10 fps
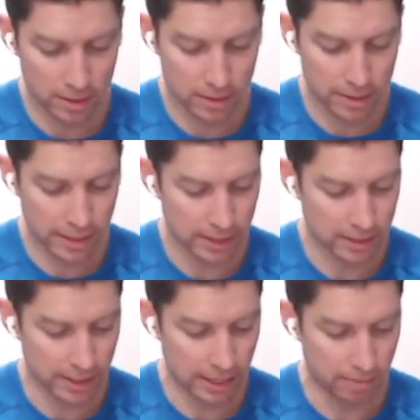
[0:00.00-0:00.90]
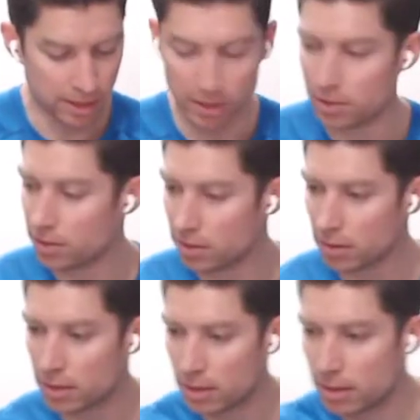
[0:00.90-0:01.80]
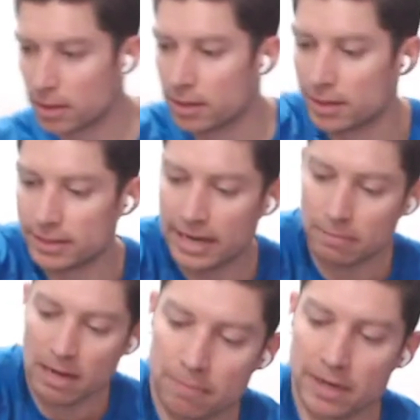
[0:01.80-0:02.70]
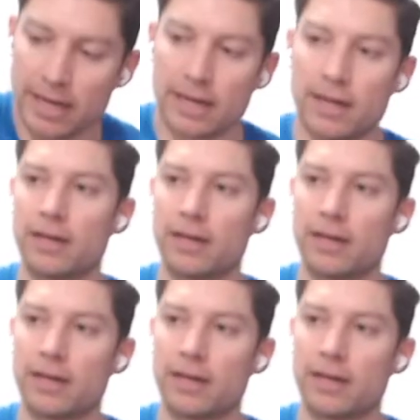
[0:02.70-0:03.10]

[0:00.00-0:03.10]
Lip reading: next thing I'm going to do is add banana.